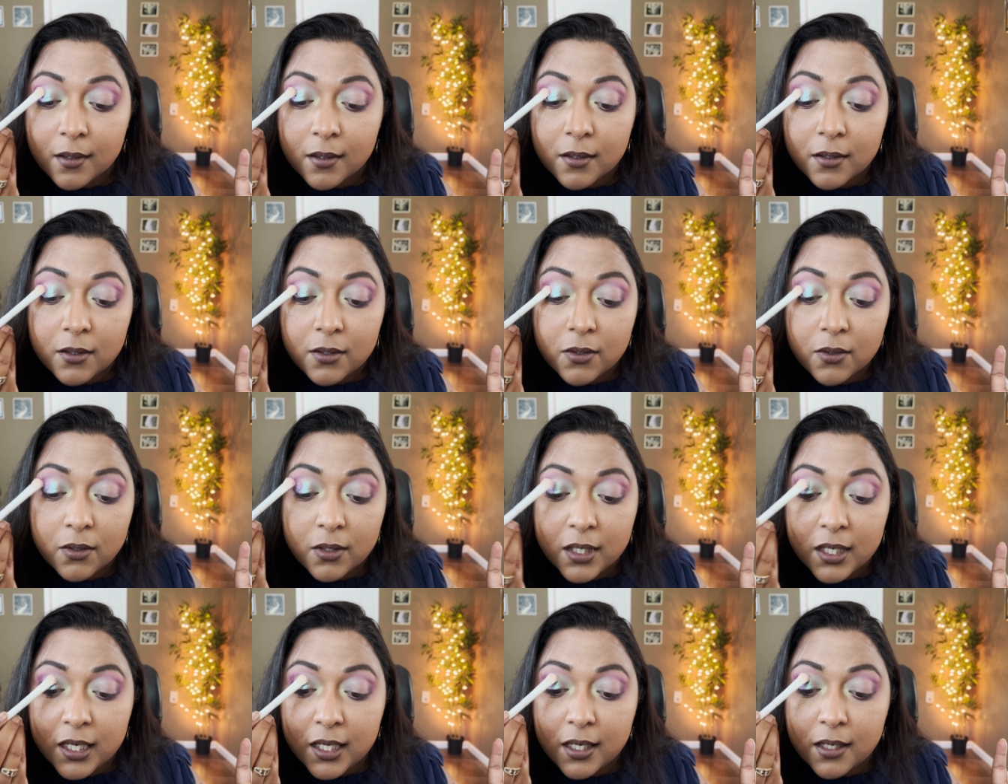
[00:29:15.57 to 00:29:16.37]
You
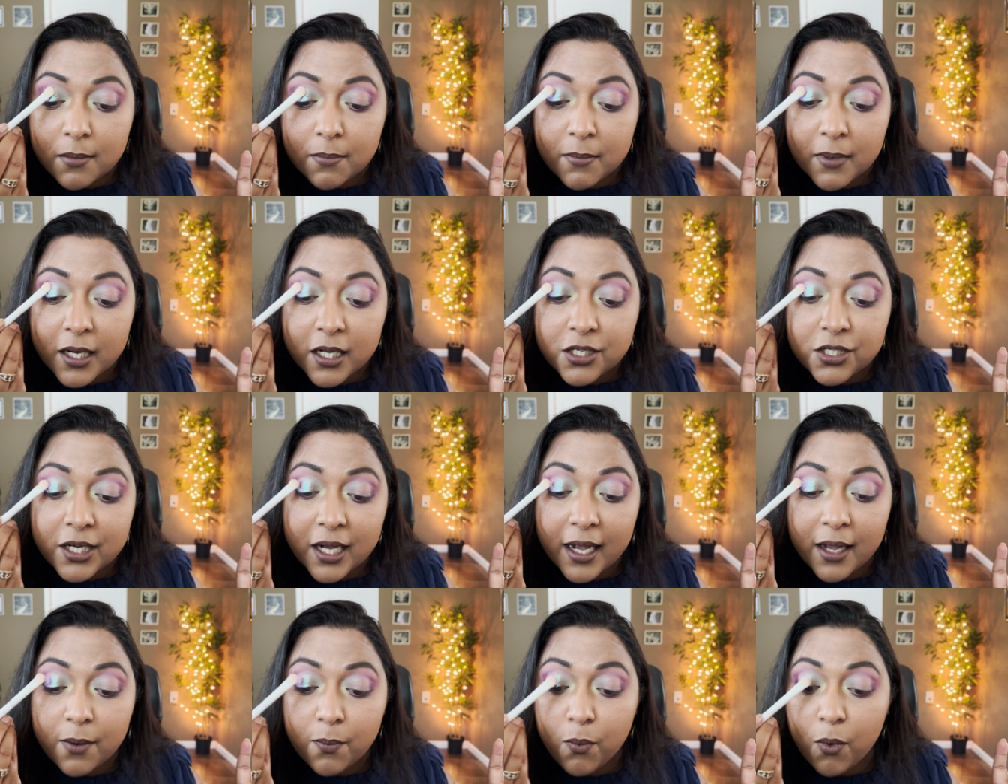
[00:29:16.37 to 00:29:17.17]
don't need much.
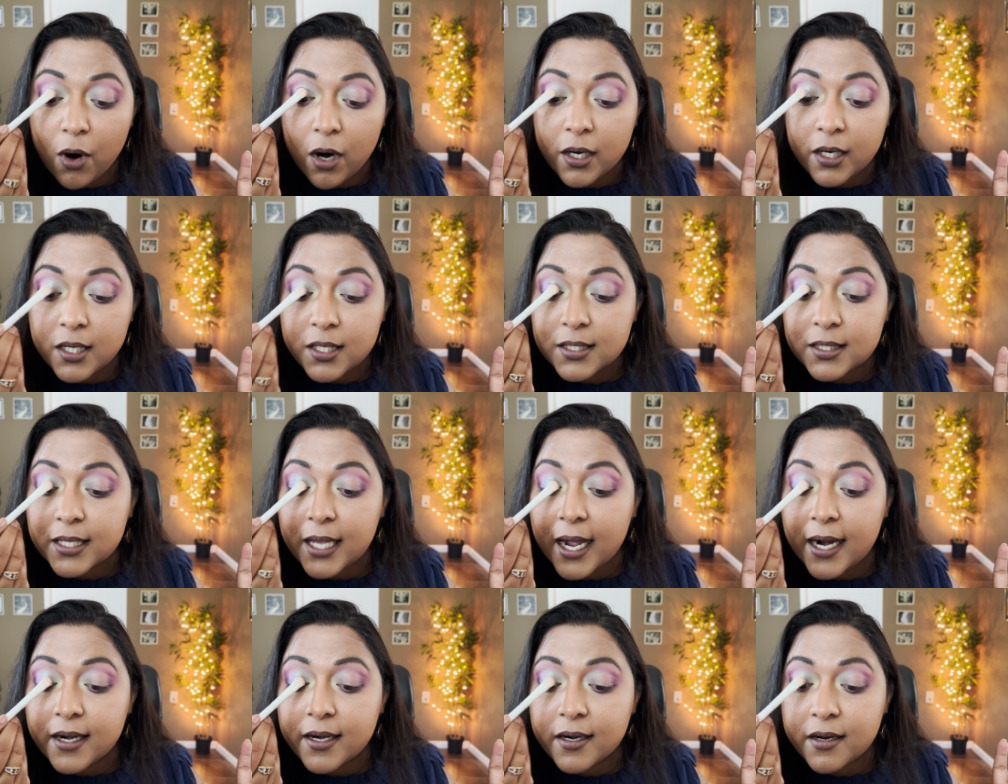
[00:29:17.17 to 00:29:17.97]
I want a
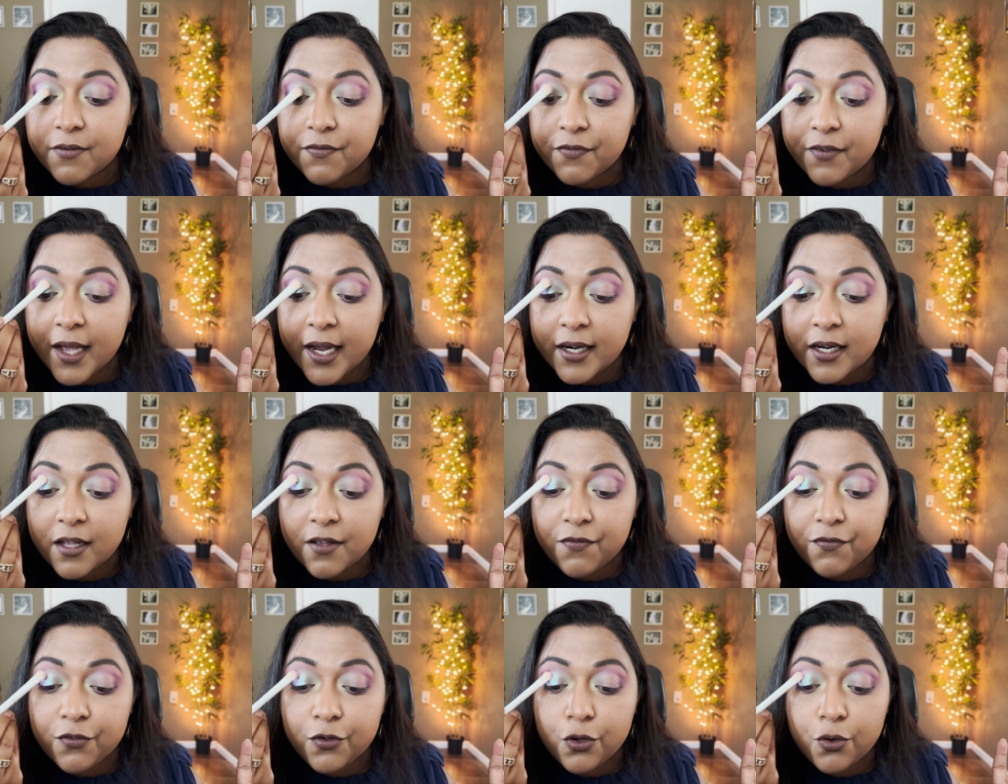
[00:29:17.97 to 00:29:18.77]
scattered effect.
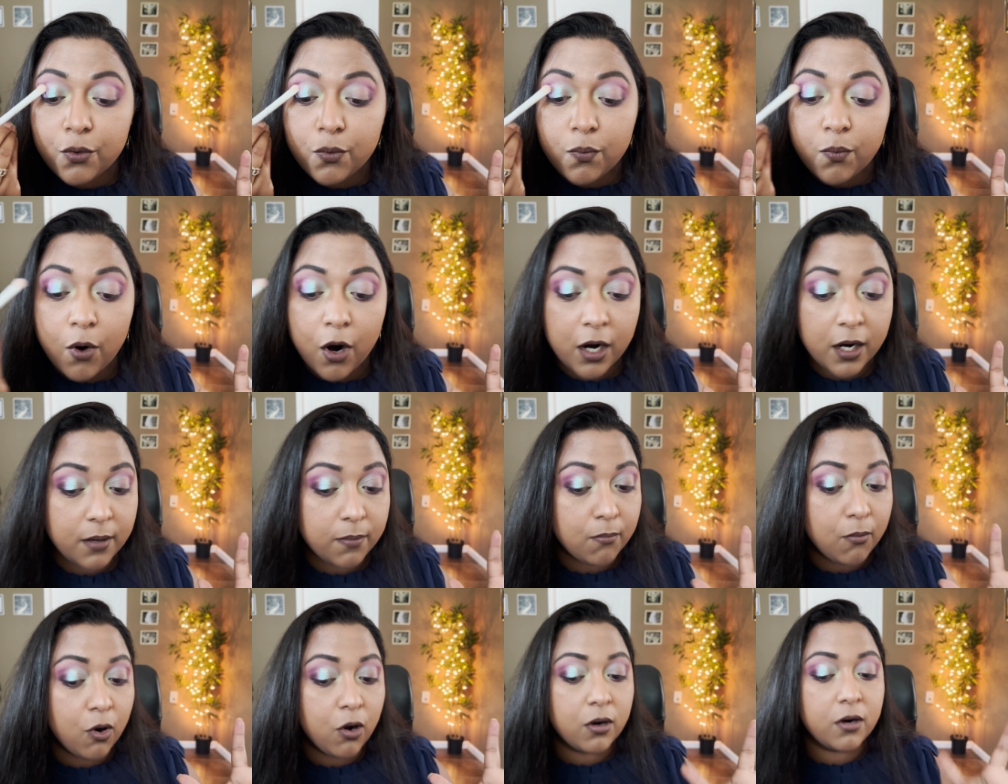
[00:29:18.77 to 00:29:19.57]
If you want
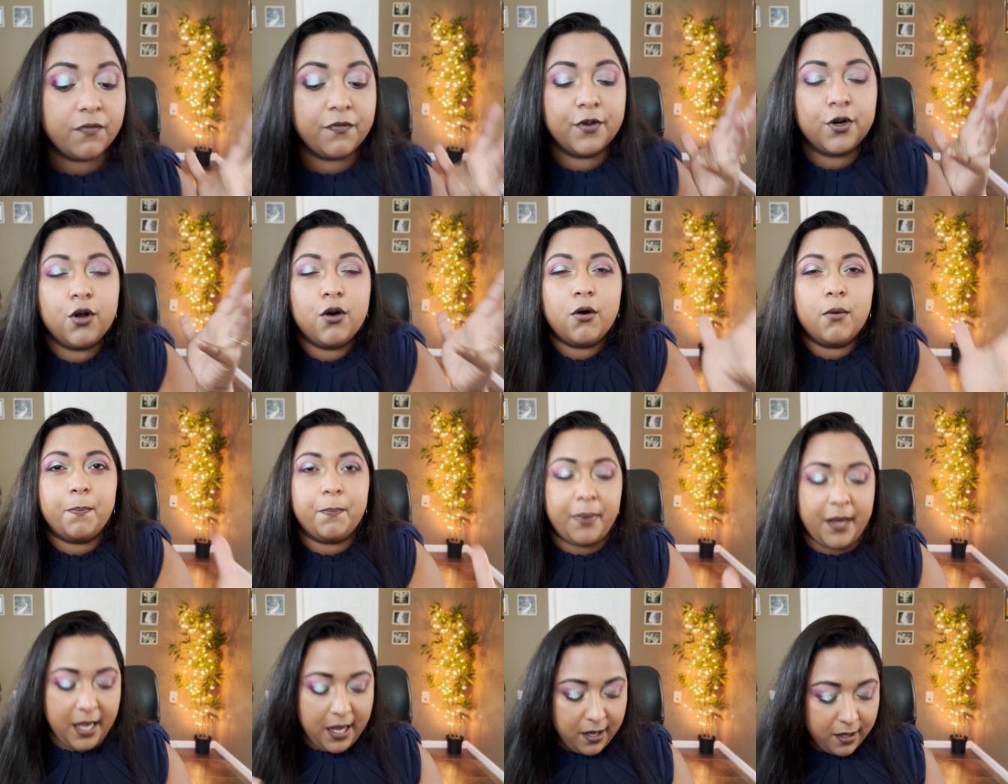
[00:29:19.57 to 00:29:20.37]
more of an
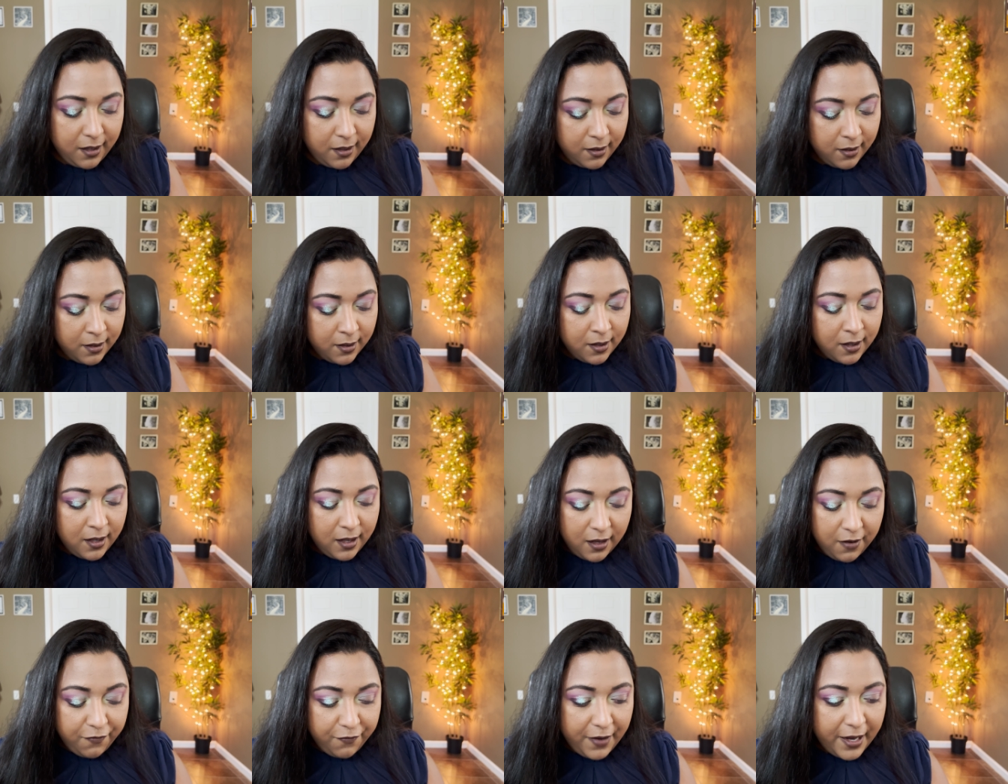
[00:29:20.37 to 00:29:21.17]
opaque
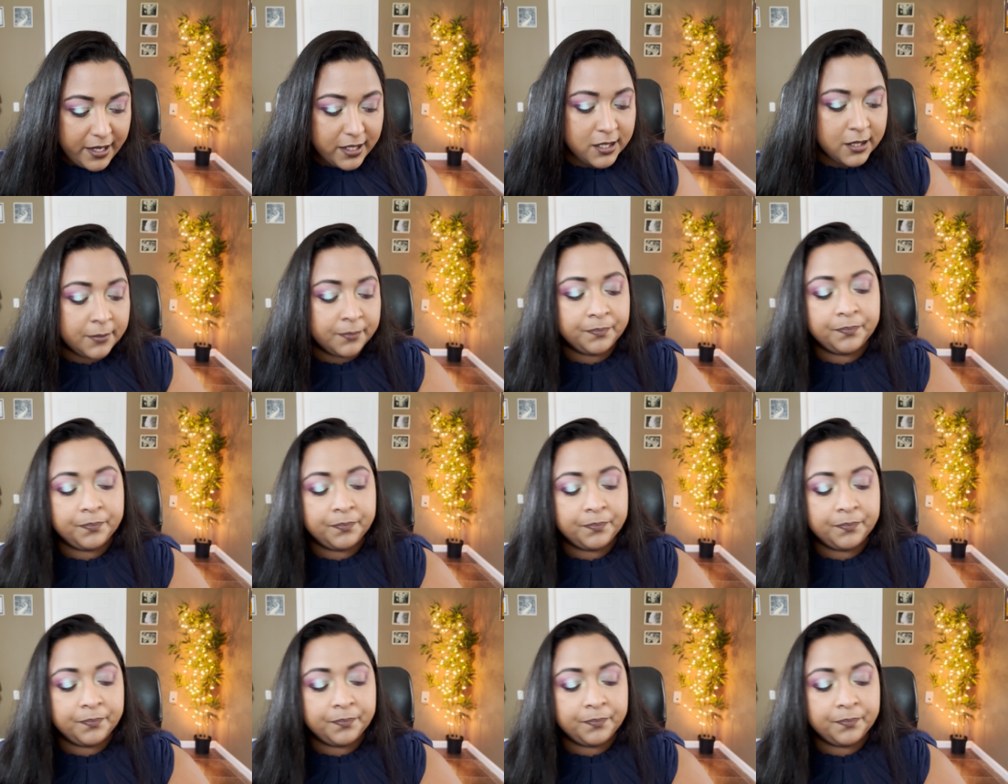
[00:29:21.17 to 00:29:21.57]
effect,